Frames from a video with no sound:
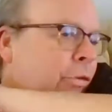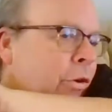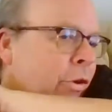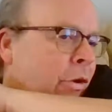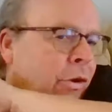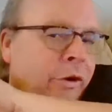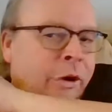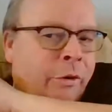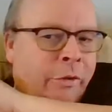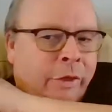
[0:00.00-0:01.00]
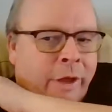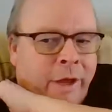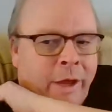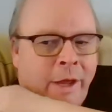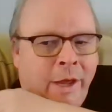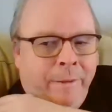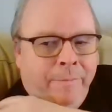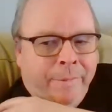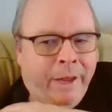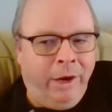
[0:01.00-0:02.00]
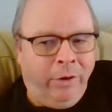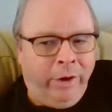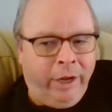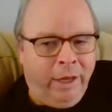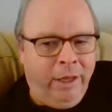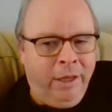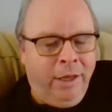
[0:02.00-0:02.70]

near the Bay Area